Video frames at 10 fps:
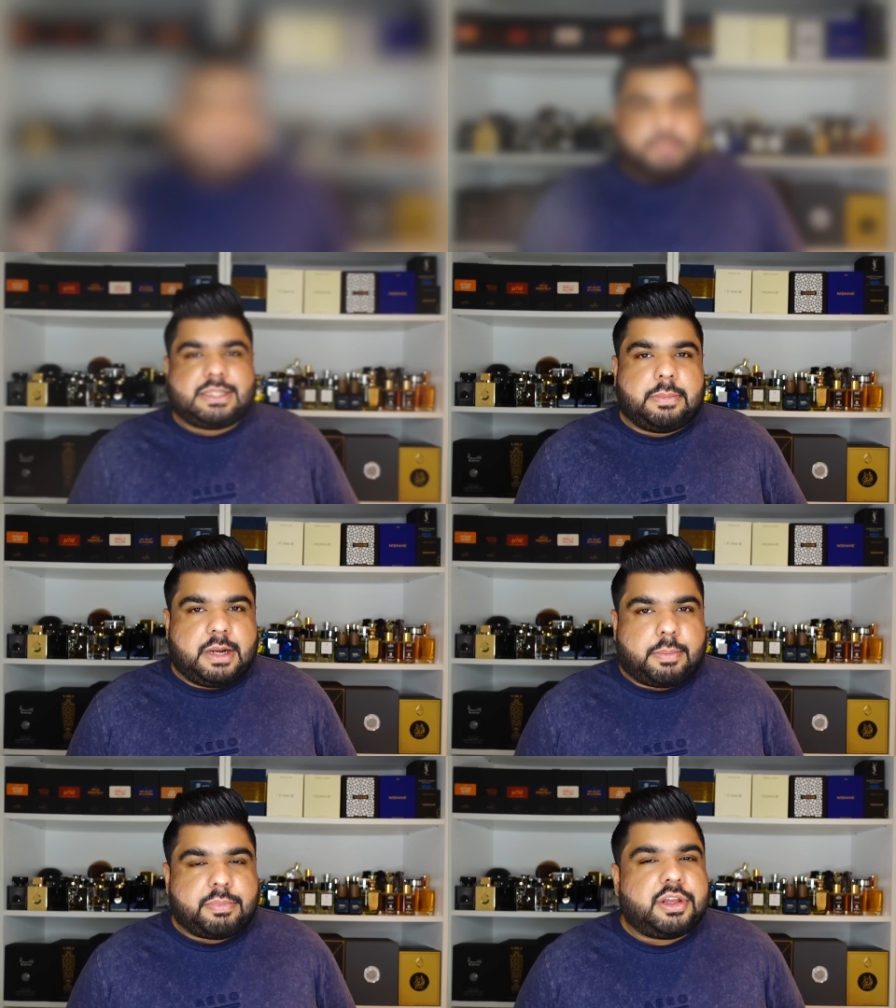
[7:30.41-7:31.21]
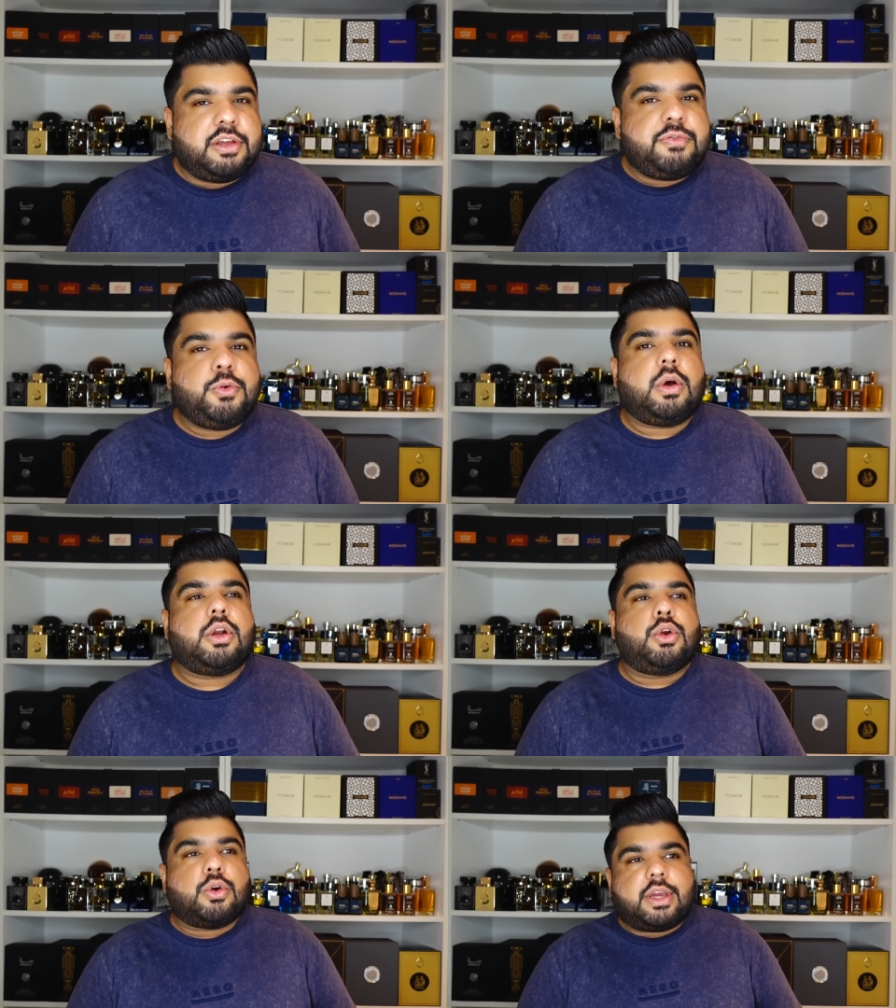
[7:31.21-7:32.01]
Let me sum it up. If you are
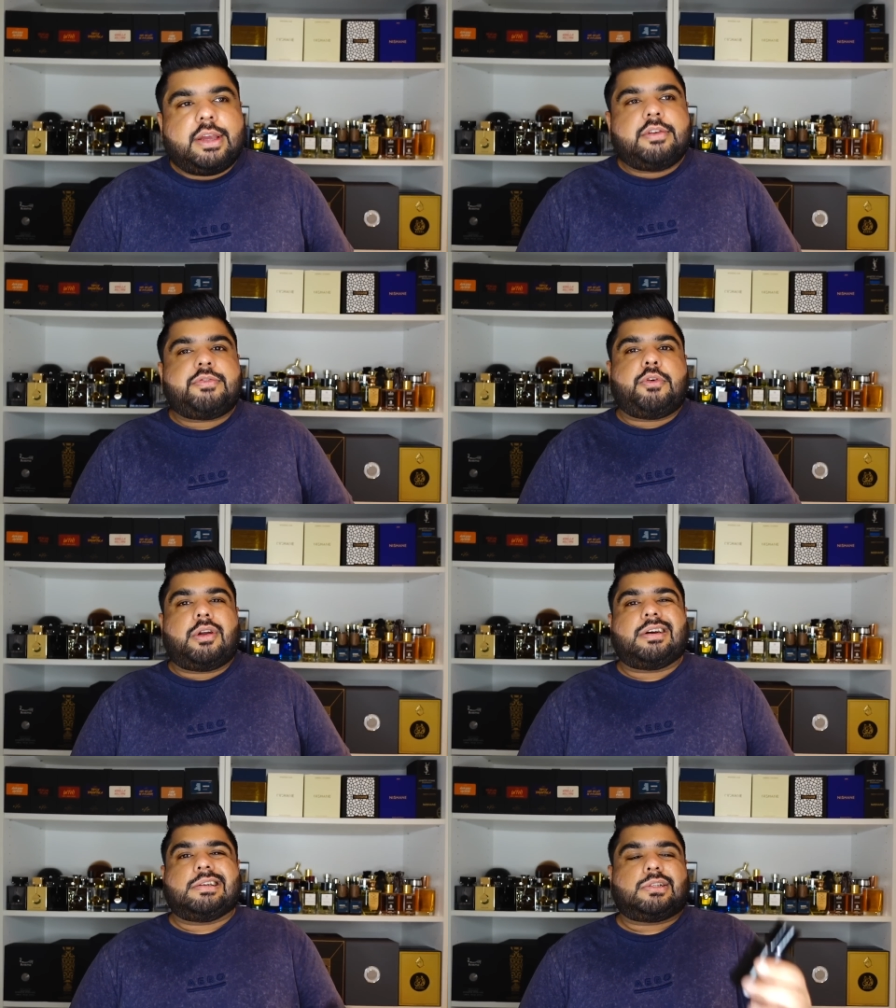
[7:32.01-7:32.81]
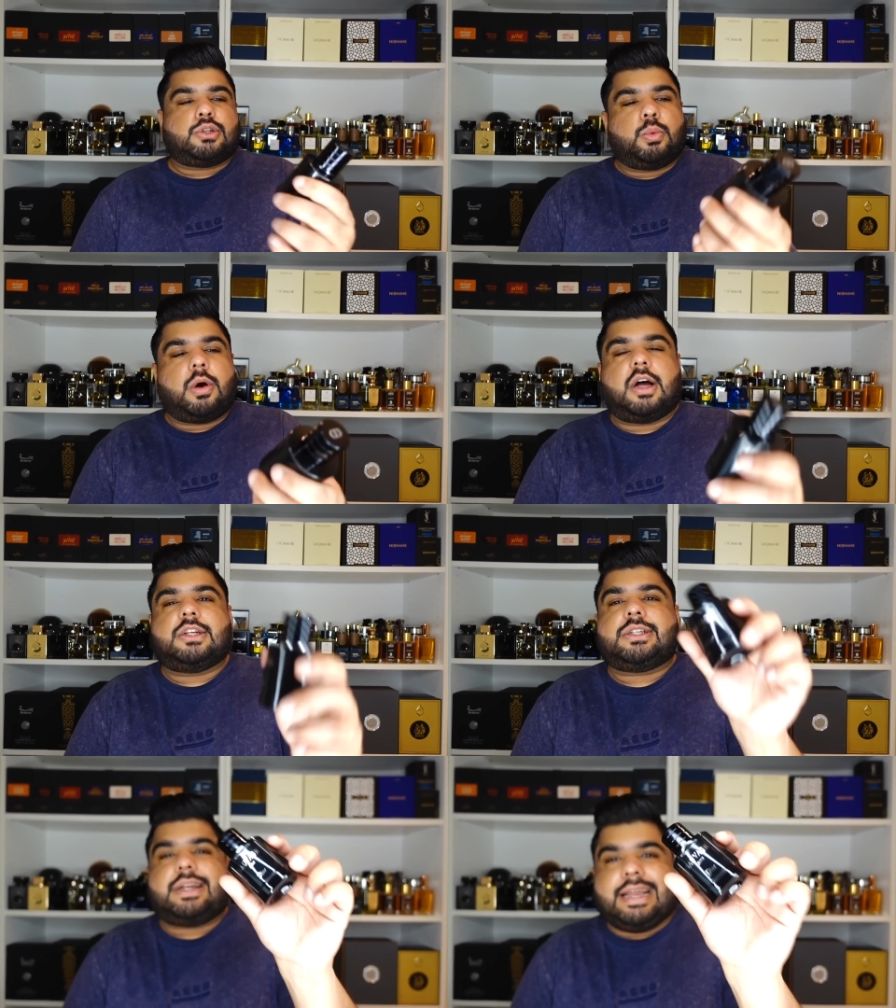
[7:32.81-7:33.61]
looking for a
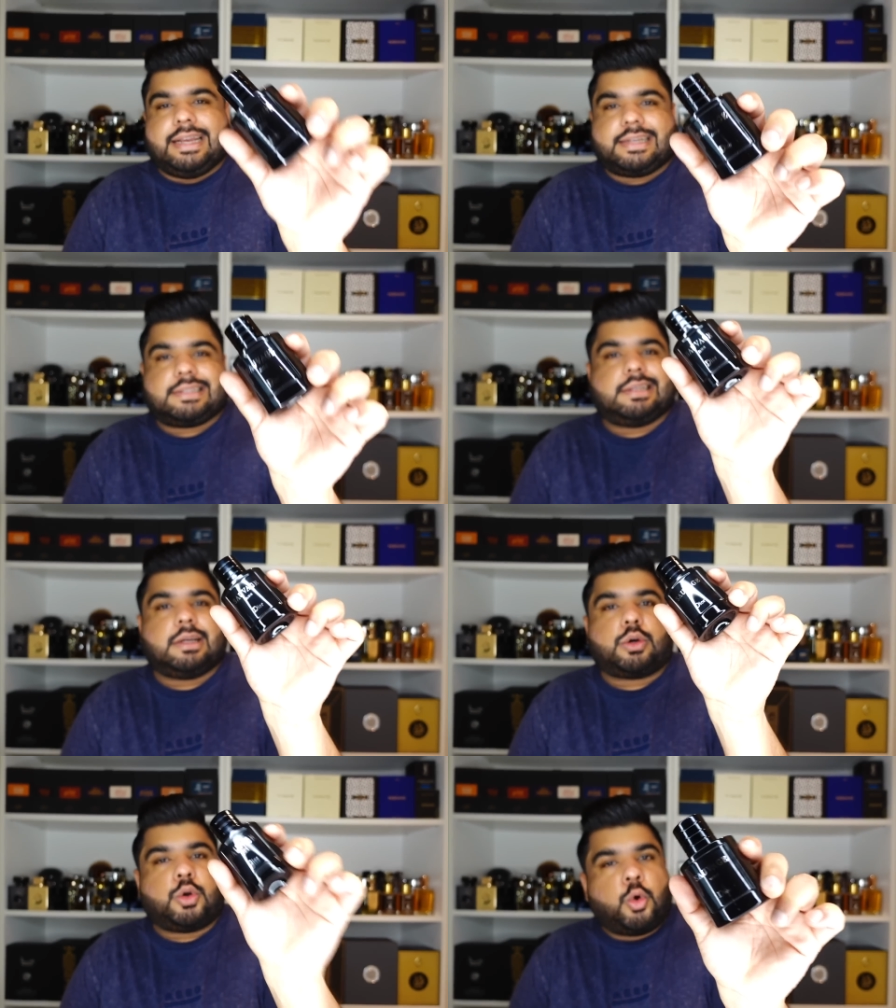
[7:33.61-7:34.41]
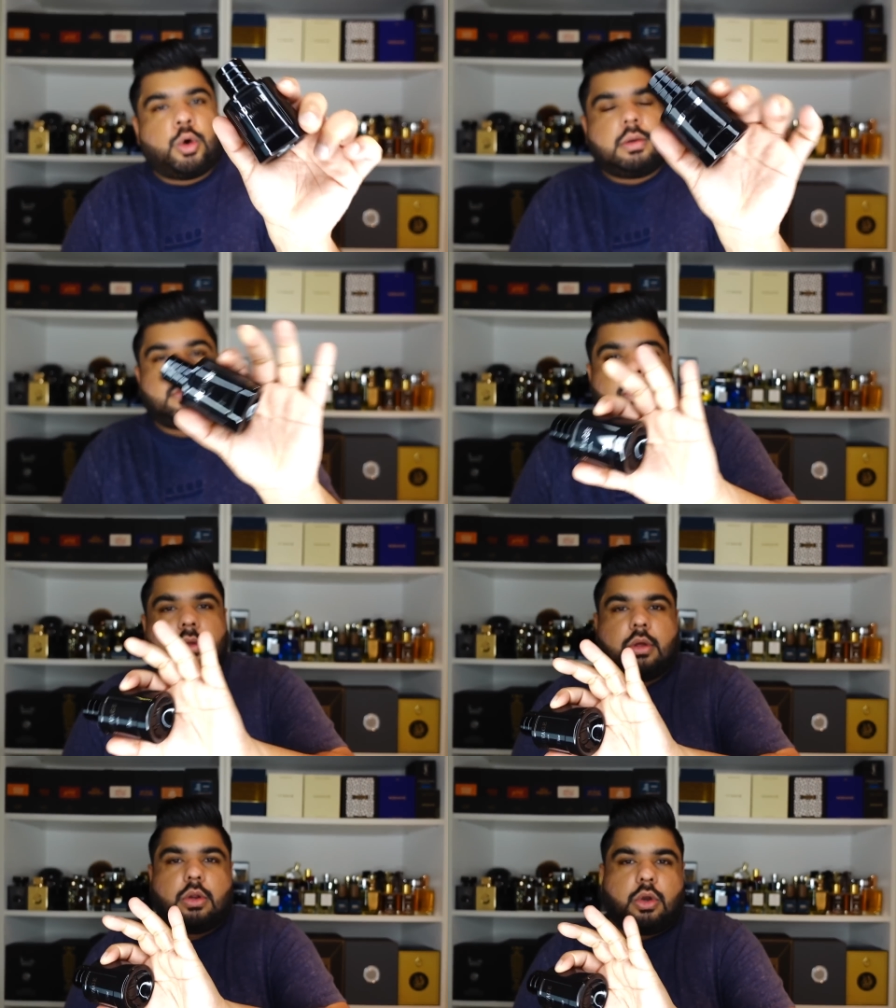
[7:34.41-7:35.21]
Sauvage Elixir clone,
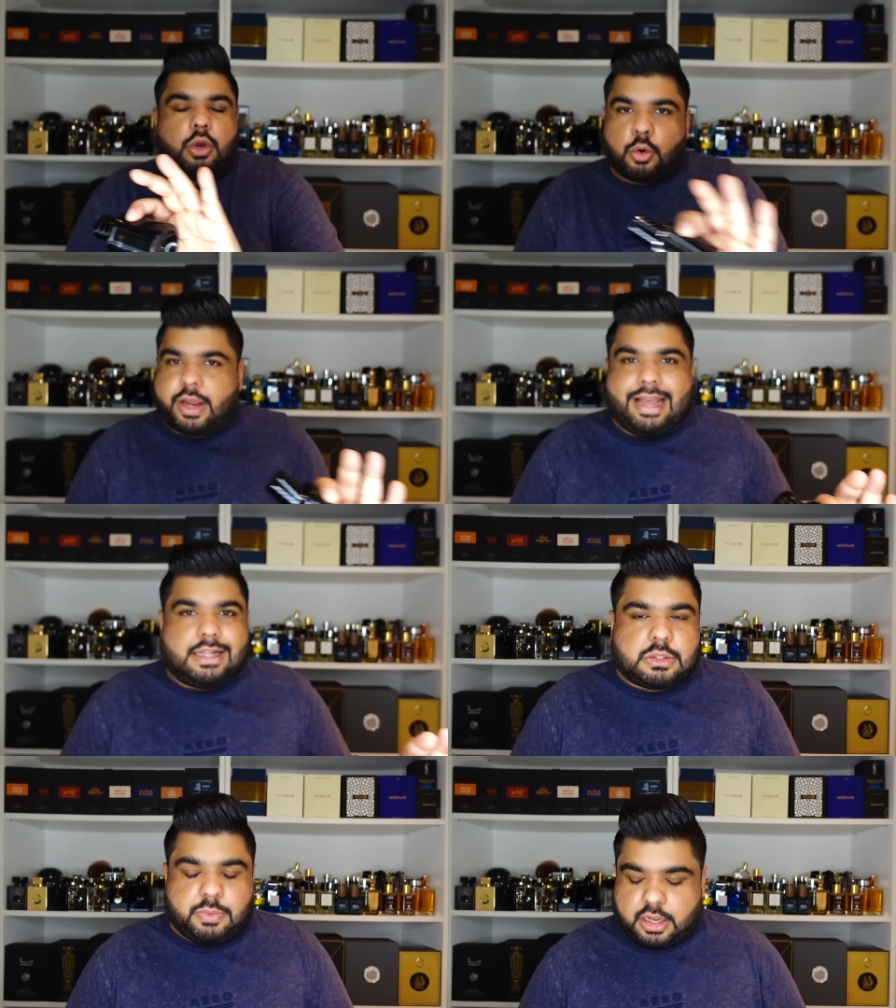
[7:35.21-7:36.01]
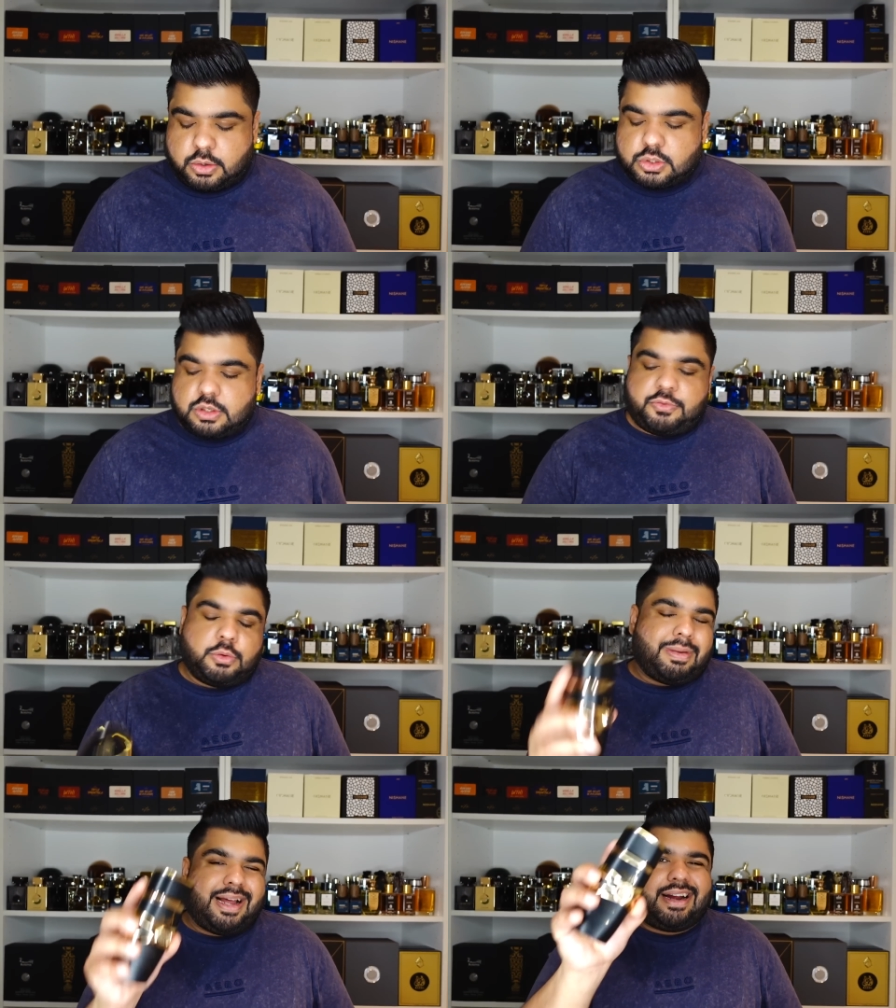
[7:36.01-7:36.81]
look elsewhere because if
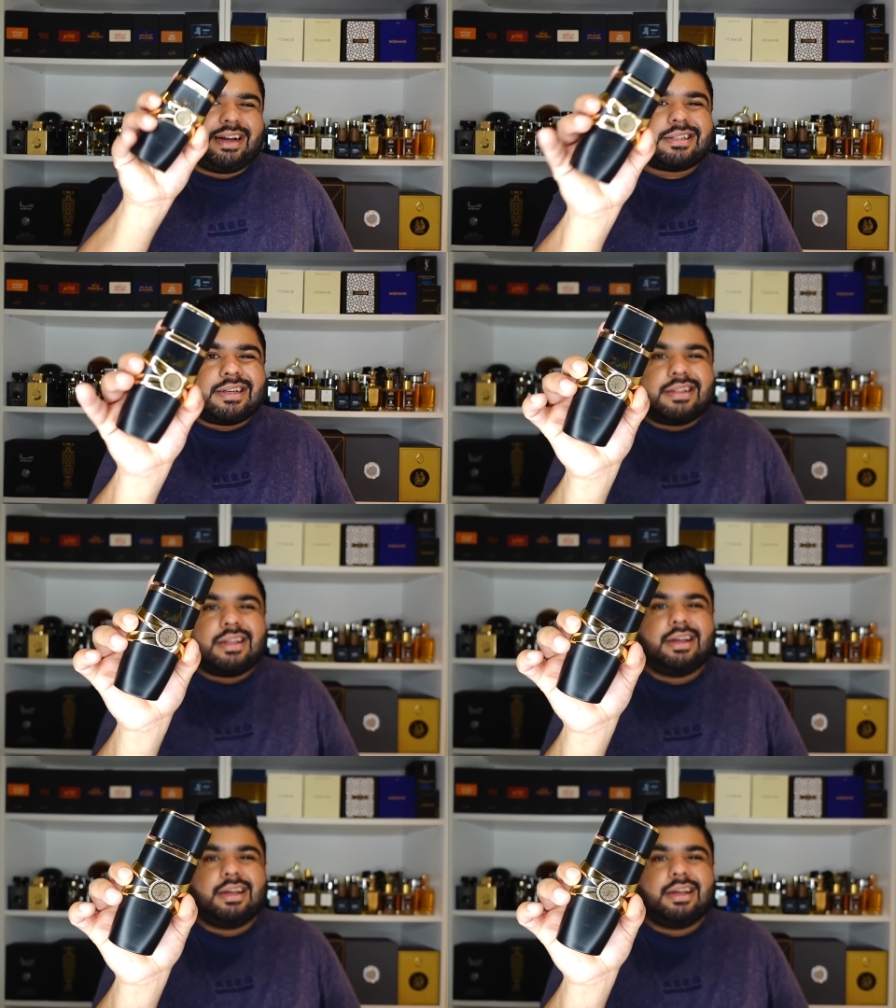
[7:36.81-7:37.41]
you buy Asad